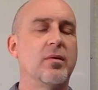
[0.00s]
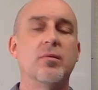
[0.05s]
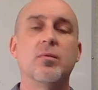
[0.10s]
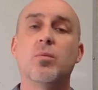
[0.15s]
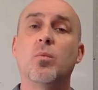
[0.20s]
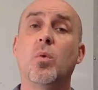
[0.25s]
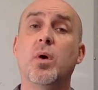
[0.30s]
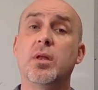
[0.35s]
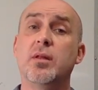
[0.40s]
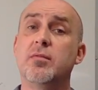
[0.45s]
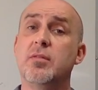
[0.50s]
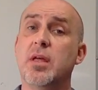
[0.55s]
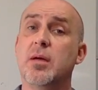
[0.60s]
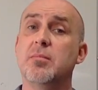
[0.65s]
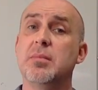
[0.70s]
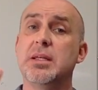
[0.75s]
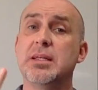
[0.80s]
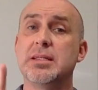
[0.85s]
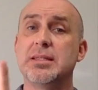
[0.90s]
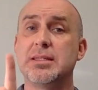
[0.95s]
One of
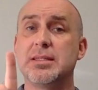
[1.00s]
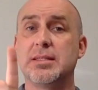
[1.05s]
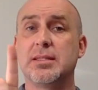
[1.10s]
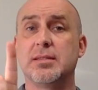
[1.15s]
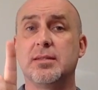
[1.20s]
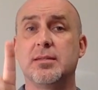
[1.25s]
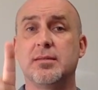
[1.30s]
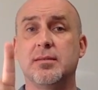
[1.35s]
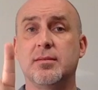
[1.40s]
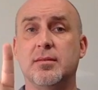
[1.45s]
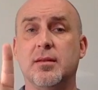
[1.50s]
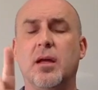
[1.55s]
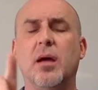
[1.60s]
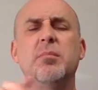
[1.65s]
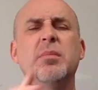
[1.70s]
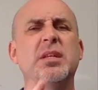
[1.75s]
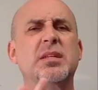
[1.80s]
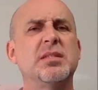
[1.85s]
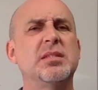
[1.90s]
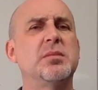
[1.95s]
them is,
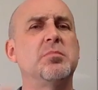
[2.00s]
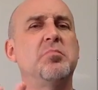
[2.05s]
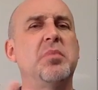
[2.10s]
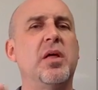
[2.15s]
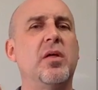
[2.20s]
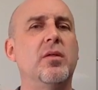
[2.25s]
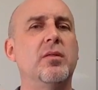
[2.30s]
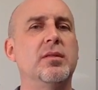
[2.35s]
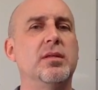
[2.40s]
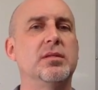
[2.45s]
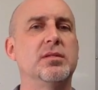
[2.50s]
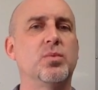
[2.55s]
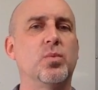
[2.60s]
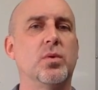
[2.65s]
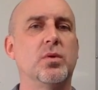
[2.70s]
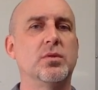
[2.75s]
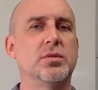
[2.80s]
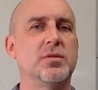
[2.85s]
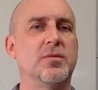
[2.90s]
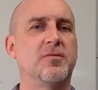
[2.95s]
I'm going to spell these
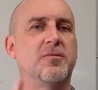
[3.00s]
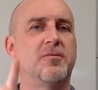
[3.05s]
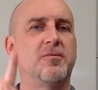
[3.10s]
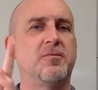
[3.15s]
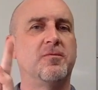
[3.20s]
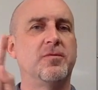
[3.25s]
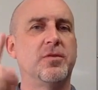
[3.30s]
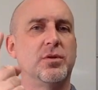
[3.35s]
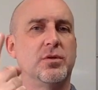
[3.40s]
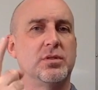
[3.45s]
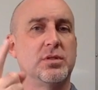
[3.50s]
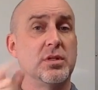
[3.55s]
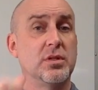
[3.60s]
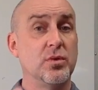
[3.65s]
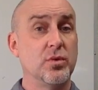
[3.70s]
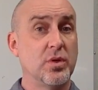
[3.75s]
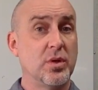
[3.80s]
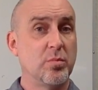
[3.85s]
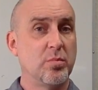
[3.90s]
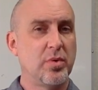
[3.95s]
words first, and
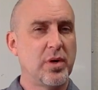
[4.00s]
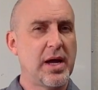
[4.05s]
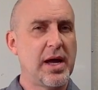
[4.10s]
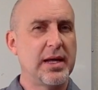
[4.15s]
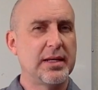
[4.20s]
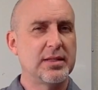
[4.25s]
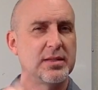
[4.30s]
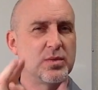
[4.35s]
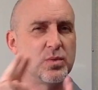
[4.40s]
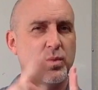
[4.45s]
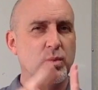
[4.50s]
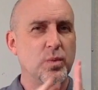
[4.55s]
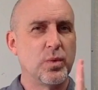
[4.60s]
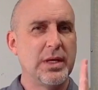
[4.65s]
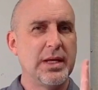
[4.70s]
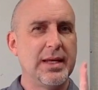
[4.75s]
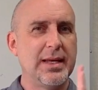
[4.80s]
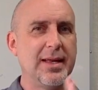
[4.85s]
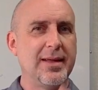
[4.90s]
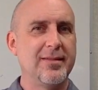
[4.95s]
you can practice
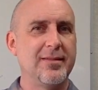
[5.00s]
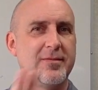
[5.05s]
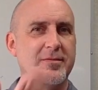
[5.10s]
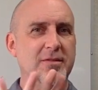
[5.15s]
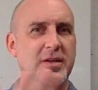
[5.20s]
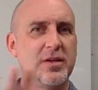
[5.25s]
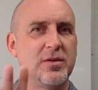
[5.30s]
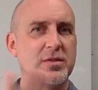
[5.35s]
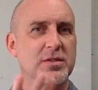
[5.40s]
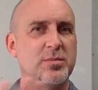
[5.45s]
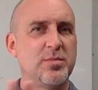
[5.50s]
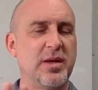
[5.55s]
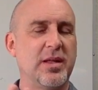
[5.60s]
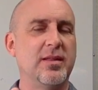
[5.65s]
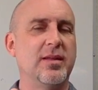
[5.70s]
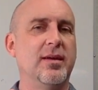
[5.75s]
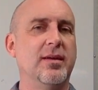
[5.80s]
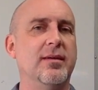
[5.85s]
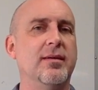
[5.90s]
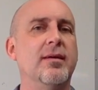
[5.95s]
reading the finger
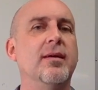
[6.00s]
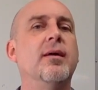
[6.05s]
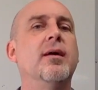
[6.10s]
spelling